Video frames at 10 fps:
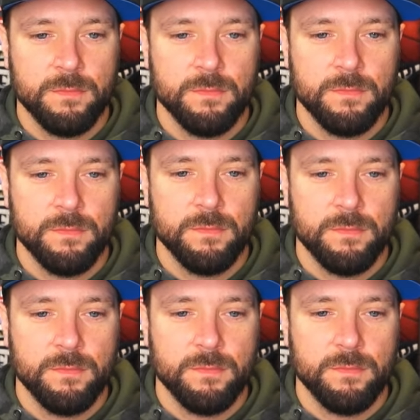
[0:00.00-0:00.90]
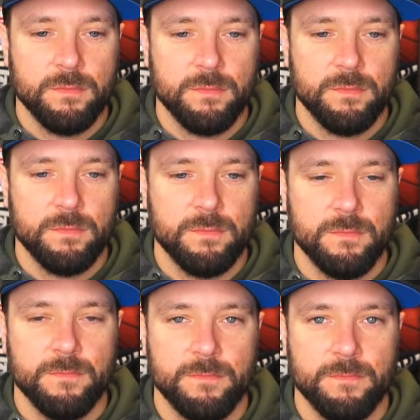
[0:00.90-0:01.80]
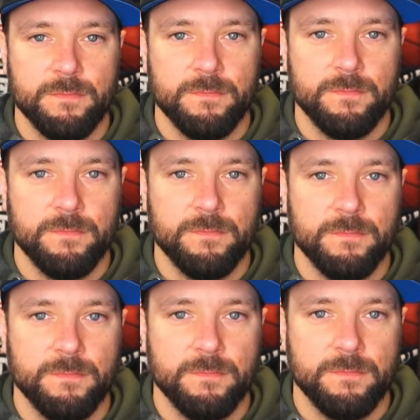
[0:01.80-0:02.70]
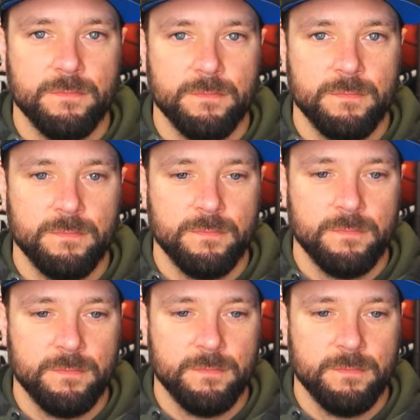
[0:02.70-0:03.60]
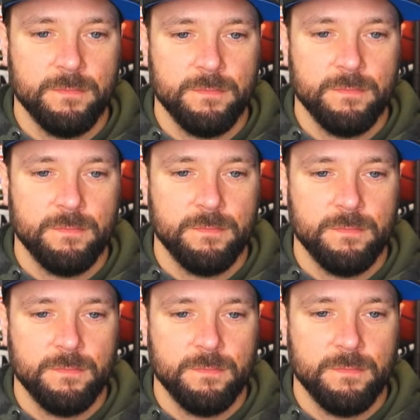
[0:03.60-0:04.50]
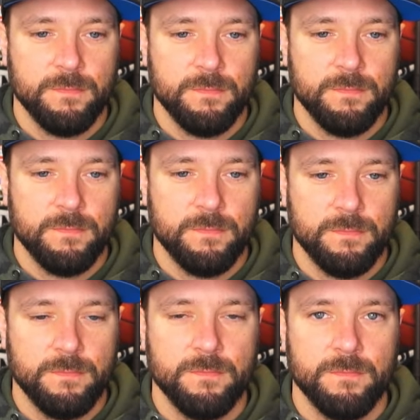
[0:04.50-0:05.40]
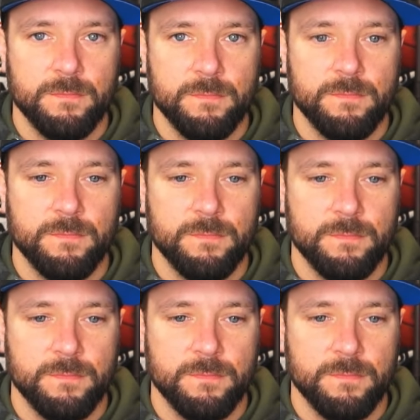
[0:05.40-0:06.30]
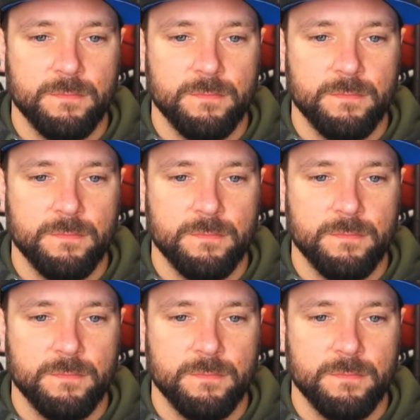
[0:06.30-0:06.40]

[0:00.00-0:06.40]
(silent)